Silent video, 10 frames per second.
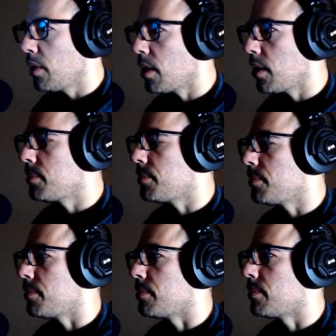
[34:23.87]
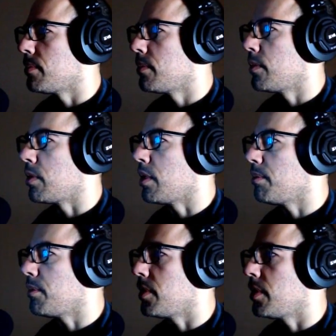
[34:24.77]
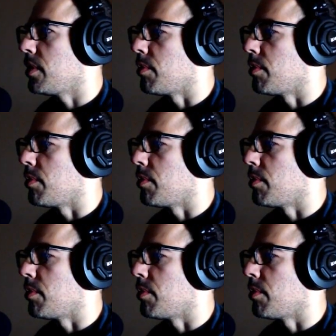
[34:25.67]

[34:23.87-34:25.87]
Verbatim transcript: All right, here we go.